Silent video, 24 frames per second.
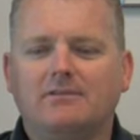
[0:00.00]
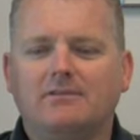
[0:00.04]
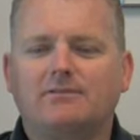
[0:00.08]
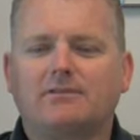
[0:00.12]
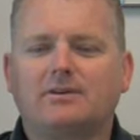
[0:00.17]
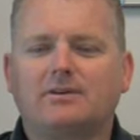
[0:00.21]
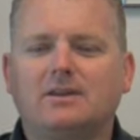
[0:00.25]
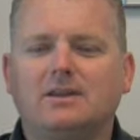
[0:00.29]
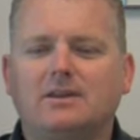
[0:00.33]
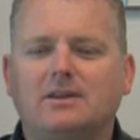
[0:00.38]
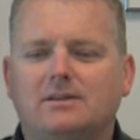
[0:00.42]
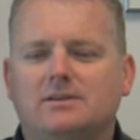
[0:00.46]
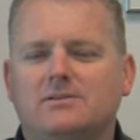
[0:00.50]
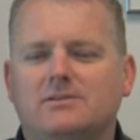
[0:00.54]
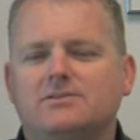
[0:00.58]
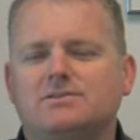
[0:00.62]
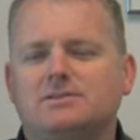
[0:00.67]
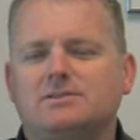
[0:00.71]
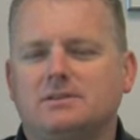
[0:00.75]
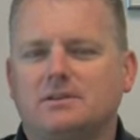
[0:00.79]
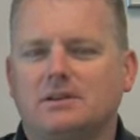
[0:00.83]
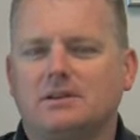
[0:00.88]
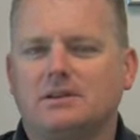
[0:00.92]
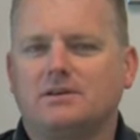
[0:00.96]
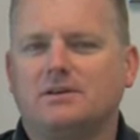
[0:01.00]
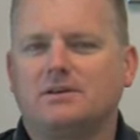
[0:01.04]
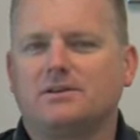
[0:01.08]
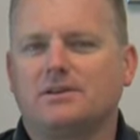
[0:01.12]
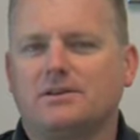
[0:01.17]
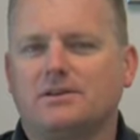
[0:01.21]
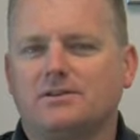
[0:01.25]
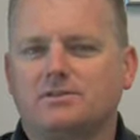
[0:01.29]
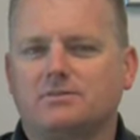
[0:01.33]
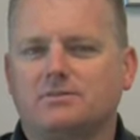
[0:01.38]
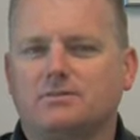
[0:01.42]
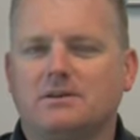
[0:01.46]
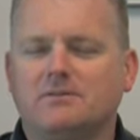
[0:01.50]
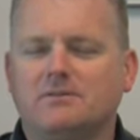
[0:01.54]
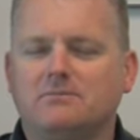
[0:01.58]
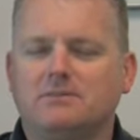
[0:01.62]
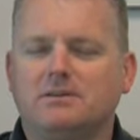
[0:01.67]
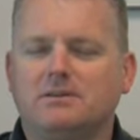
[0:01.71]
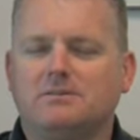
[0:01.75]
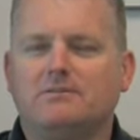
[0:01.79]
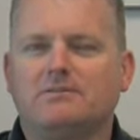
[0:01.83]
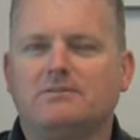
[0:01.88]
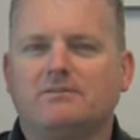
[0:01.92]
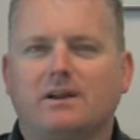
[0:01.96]
For years and years, we've
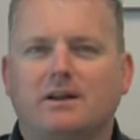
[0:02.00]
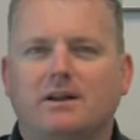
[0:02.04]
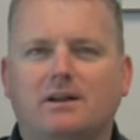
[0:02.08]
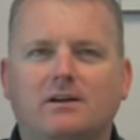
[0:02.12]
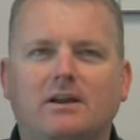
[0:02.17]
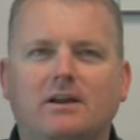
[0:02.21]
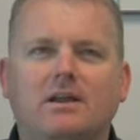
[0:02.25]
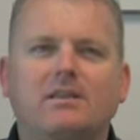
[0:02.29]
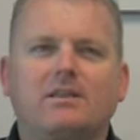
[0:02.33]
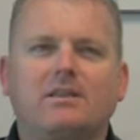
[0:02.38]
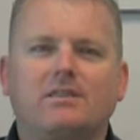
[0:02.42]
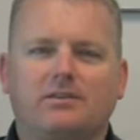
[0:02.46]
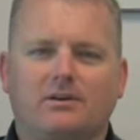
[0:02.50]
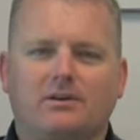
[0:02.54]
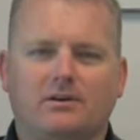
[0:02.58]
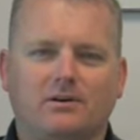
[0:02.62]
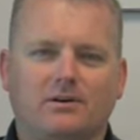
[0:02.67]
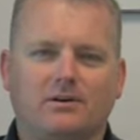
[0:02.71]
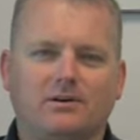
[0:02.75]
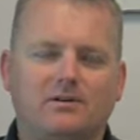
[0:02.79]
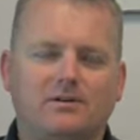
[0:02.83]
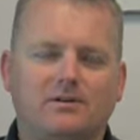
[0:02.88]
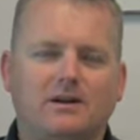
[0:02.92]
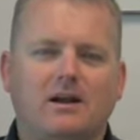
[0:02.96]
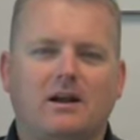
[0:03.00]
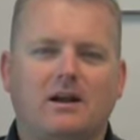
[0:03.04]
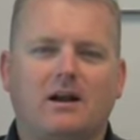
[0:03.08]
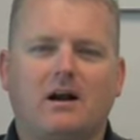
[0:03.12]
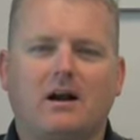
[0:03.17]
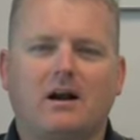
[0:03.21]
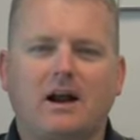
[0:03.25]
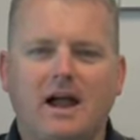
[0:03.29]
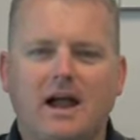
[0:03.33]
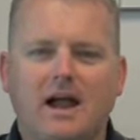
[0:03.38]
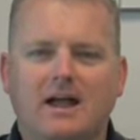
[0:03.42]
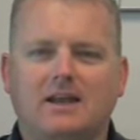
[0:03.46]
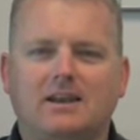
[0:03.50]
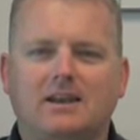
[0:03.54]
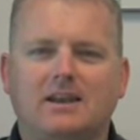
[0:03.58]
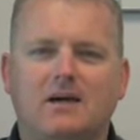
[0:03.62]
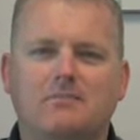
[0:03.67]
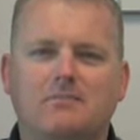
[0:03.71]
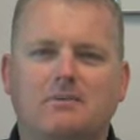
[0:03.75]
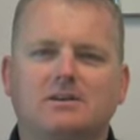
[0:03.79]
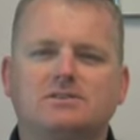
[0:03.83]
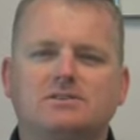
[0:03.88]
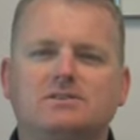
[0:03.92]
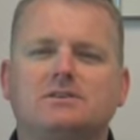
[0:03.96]
been very thorough in our
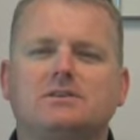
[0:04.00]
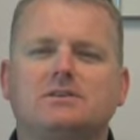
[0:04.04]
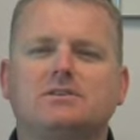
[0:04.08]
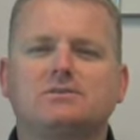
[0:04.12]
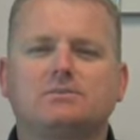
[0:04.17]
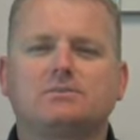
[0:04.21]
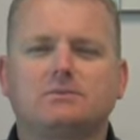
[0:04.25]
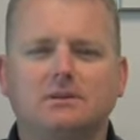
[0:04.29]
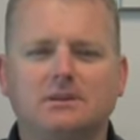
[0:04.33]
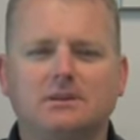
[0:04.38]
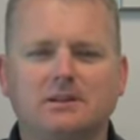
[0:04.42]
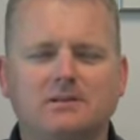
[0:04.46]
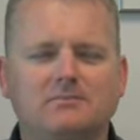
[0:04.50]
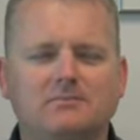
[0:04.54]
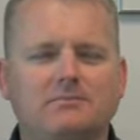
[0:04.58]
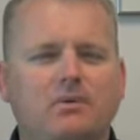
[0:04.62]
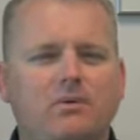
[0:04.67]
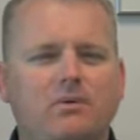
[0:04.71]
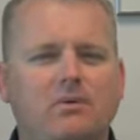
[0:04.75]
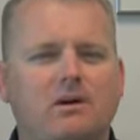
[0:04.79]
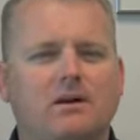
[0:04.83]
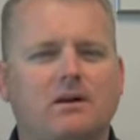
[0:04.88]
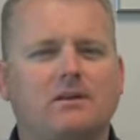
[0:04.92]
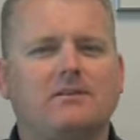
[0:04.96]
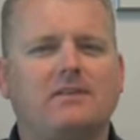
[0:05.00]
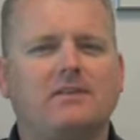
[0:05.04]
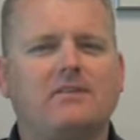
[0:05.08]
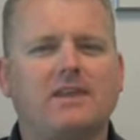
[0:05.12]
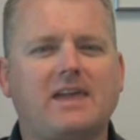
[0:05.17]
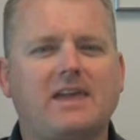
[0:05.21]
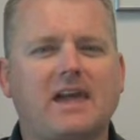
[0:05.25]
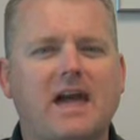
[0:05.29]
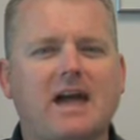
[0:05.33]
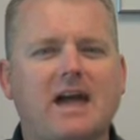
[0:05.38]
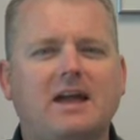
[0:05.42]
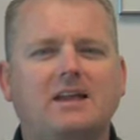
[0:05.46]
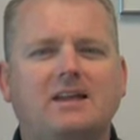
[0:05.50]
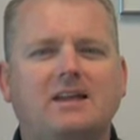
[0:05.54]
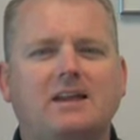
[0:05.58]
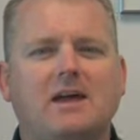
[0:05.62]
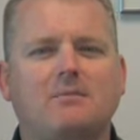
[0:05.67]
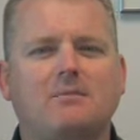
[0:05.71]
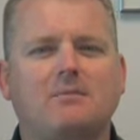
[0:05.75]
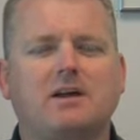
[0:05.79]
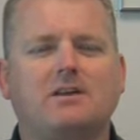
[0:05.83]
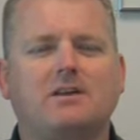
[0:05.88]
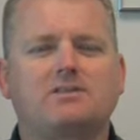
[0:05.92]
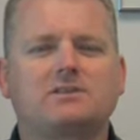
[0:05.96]
academics, and it's really important that the
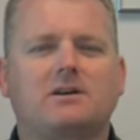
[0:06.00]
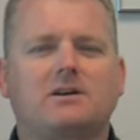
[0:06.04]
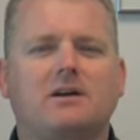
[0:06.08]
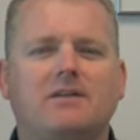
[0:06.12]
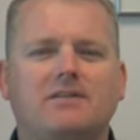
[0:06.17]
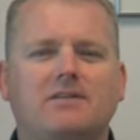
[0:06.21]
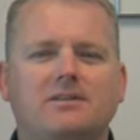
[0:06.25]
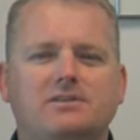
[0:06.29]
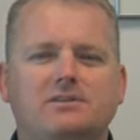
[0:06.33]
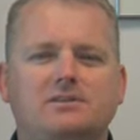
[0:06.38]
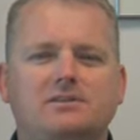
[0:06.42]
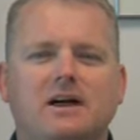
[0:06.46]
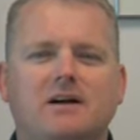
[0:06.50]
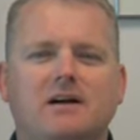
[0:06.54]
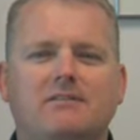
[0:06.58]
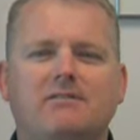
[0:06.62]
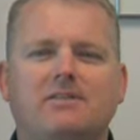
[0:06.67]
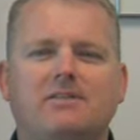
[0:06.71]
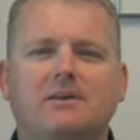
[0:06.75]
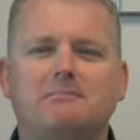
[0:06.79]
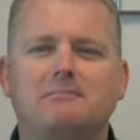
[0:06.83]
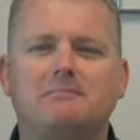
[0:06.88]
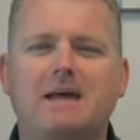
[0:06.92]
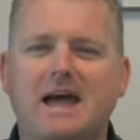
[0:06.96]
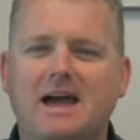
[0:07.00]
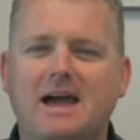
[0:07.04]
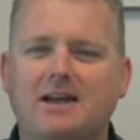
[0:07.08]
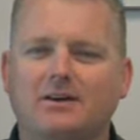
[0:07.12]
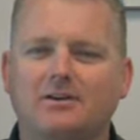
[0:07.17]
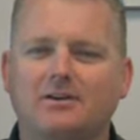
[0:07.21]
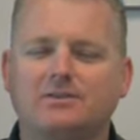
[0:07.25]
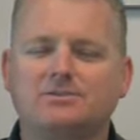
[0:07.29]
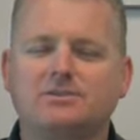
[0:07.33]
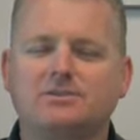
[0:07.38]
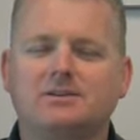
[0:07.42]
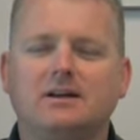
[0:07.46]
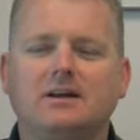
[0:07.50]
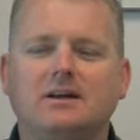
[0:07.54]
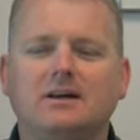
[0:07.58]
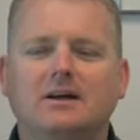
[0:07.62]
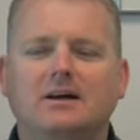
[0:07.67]
academics are on the stuff that matters.